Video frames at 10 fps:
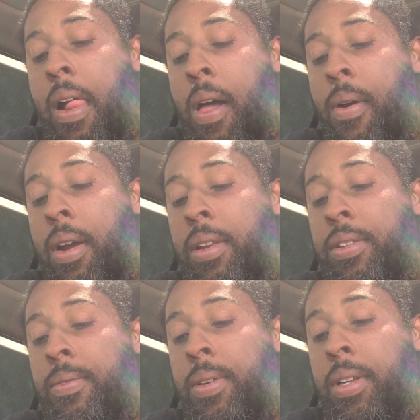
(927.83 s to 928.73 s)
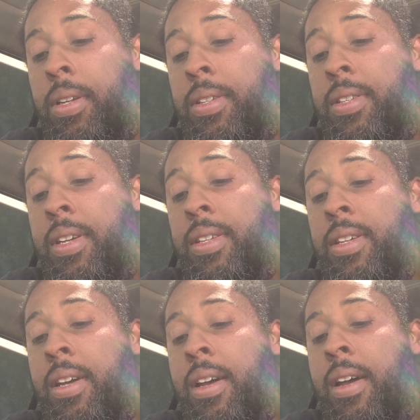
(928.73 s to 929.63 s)
All right, let's read it. It says,
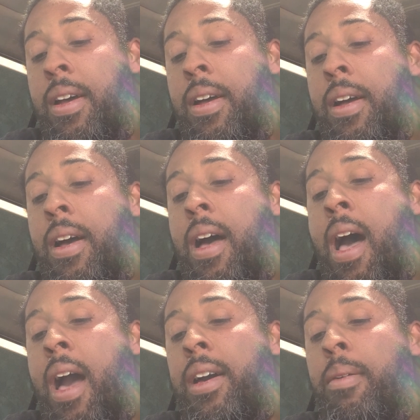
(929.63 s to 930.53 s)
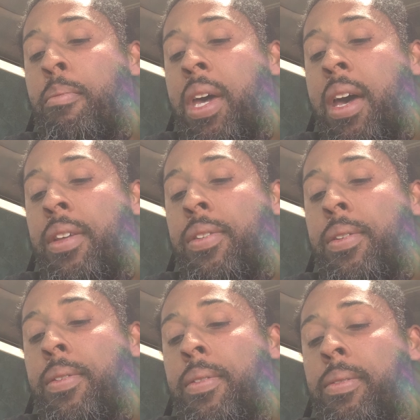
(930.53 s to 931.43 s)
I command
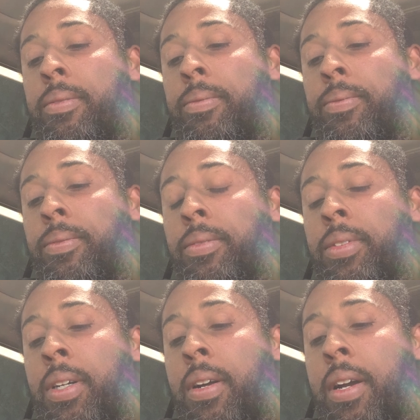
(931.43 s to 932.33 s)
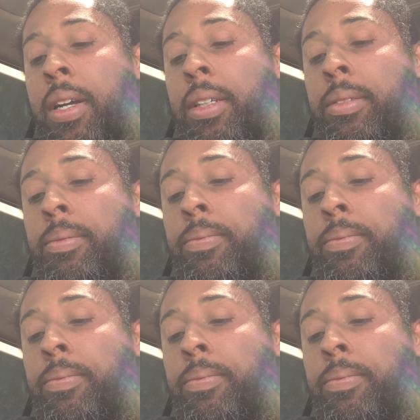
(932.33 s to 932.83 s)
you, all right,